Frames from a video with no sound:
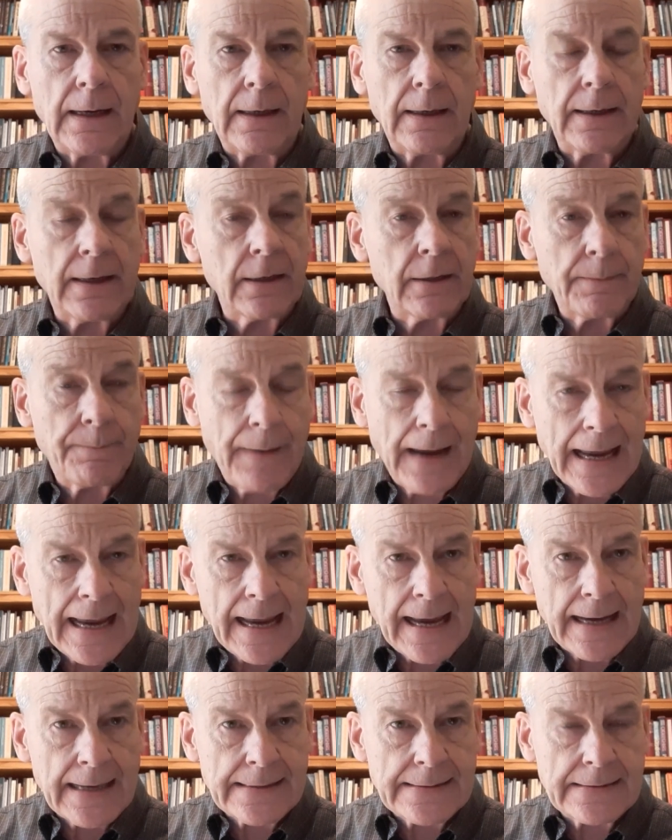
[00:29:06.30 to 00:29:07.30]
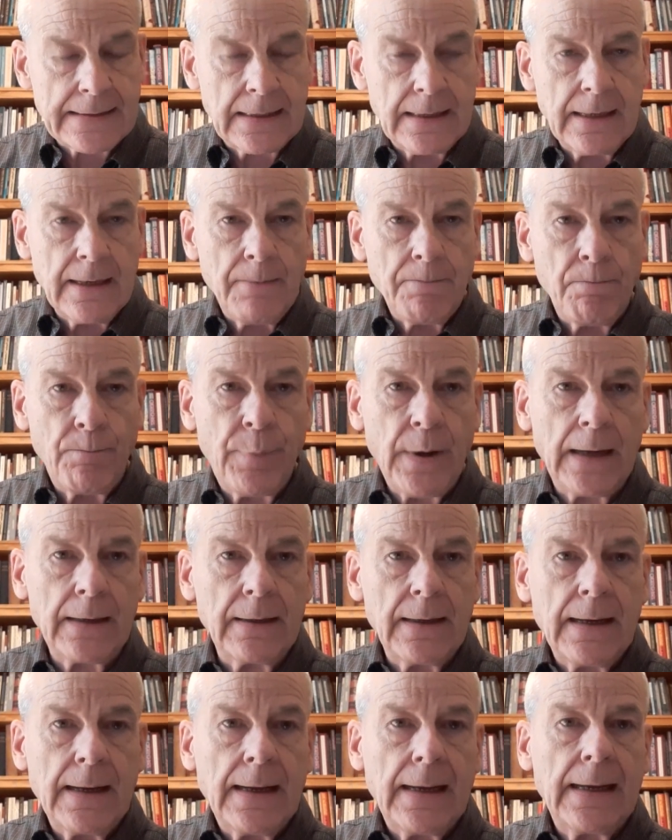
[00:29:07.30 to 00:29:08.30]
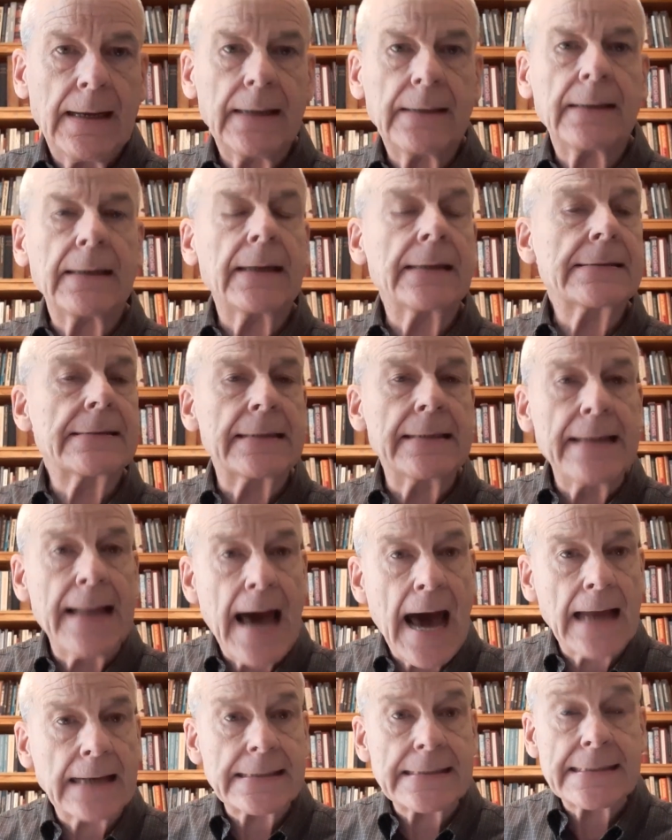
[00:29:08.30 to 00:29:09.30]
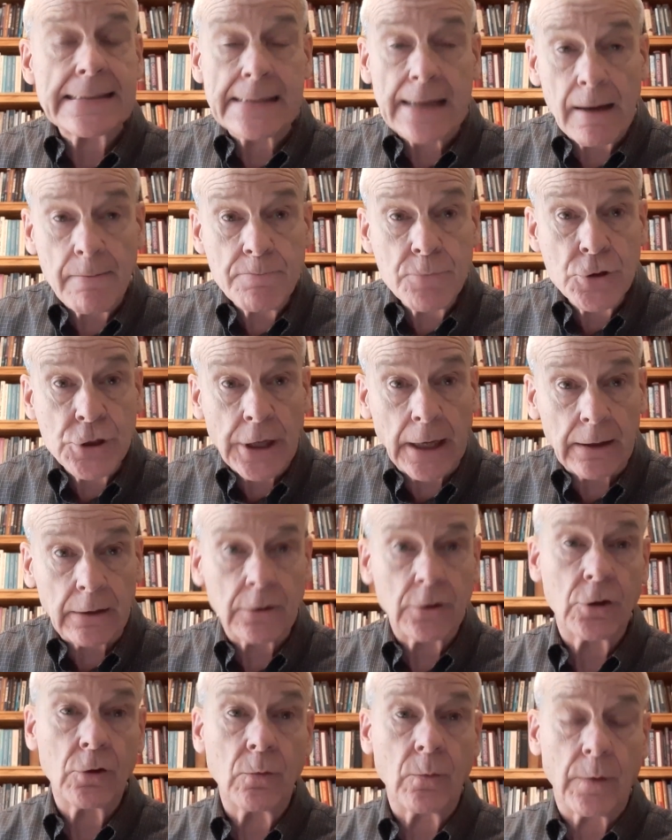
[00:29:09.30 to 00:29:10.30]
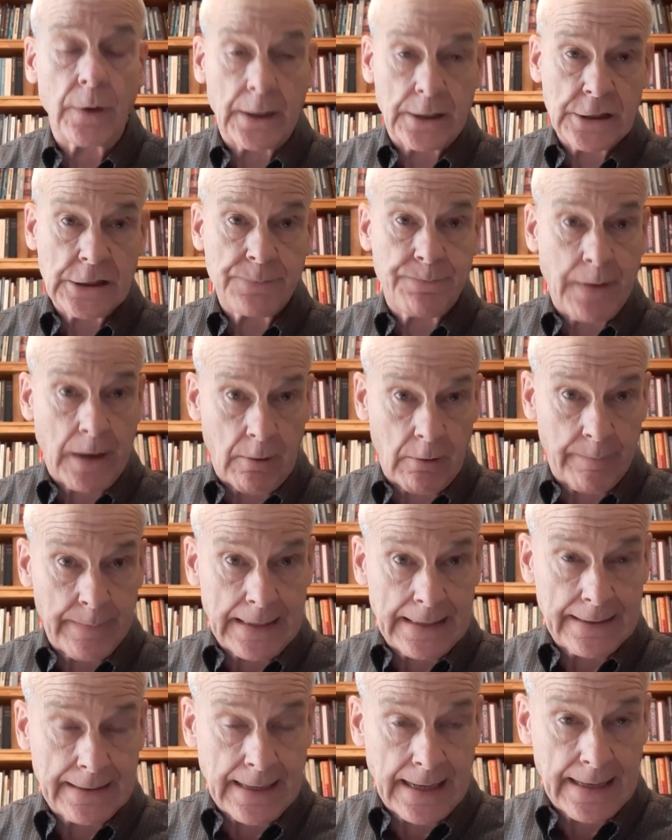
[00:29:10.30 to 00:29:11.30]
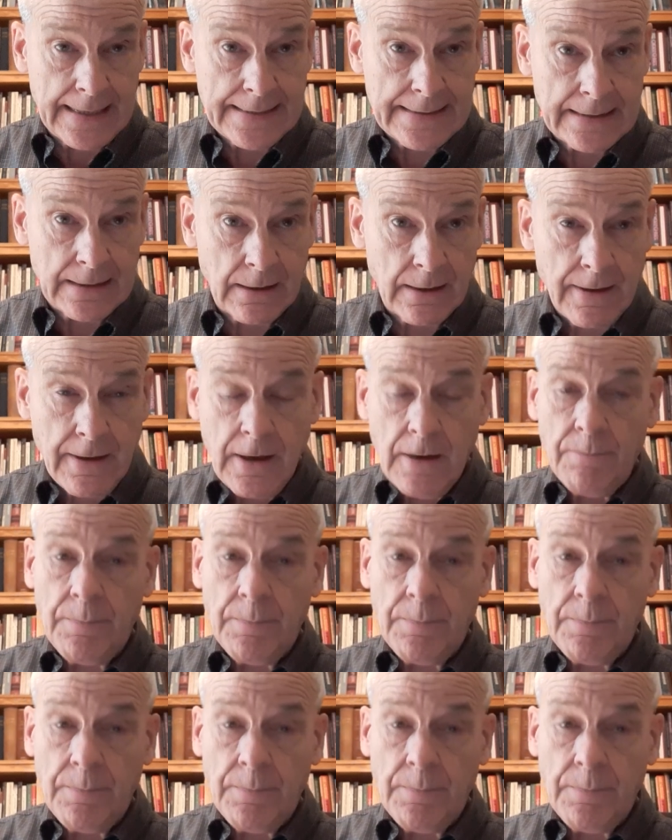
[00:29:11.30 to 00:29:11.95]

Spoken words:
in the past, but it is not subject to experimentation,